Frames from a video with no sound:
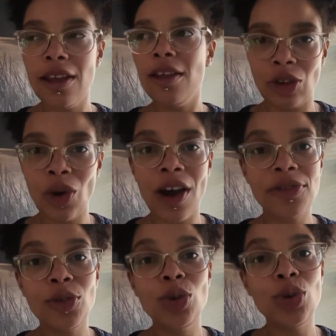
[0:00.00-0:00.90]
You have
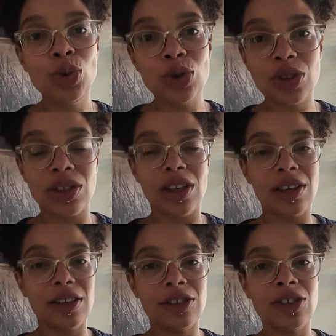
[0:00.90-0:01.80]
to use
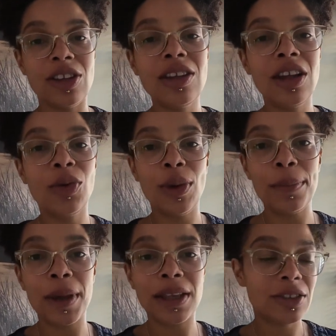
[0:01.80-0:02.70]
certain
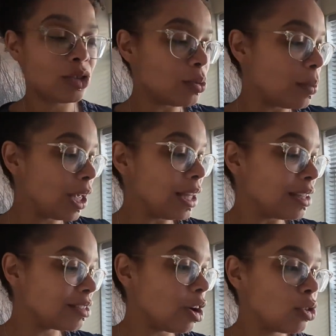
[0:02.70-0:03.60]
equipments to make
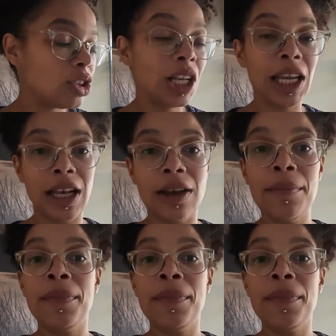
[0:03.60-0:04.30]
this couch clean.